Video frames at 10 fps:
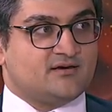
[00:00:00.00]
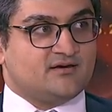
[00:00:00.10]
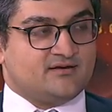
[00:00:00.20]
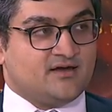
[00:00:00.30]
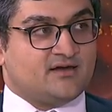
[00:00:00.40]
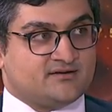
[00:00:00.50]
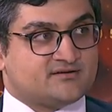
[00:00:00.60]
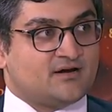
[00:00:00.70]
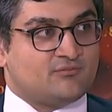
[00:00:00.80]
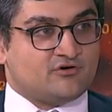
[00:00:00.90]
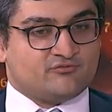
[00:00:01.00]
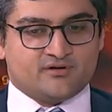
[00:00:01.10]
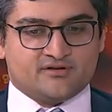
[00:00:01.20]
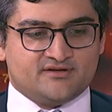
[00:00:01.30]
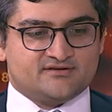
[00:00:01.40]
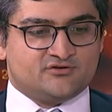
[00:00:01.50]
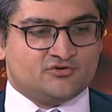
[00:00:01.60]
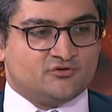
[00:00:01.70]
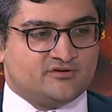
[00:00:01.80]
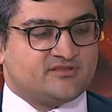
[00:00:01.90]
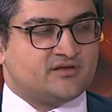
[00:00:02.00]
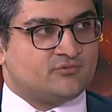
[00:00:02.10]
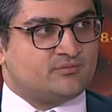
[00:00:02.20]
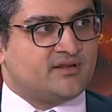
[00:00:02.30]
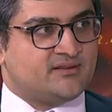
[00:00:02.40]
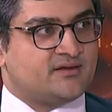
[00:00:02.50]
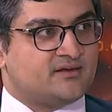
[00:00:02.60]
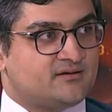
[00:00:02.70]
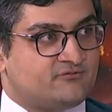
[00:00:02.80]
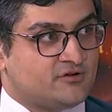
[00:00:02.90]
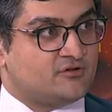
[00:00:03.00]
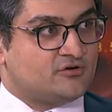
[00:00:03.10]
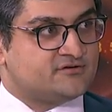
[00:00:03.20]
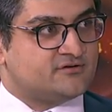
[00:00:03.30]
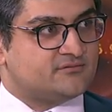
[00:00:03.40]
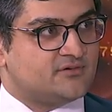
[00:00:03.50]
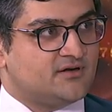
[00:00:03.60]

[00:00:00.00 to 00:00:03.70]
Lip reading: yeah, it's come off, but at least, you know, lithium will play there for the long term,